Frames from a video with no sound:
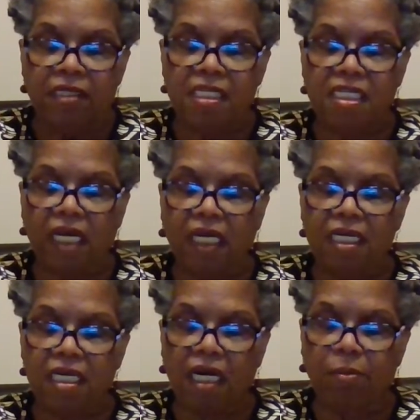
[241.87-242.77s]
The
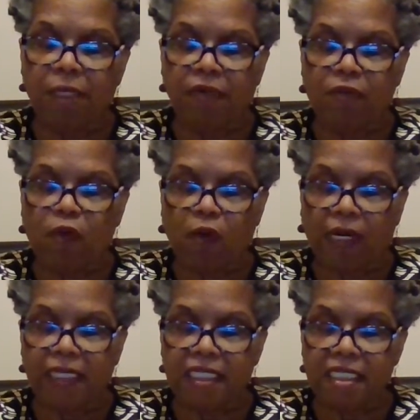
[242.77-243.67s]
second coming of
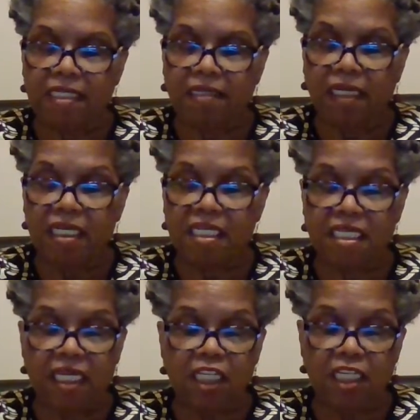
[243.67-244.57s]
Christ
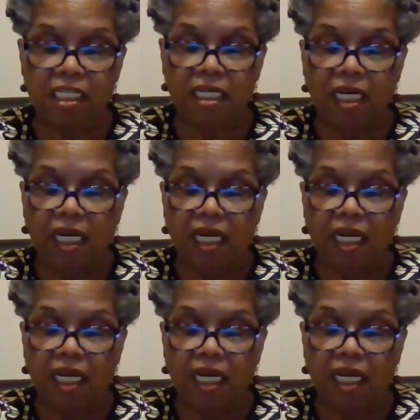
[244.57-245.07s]
essentially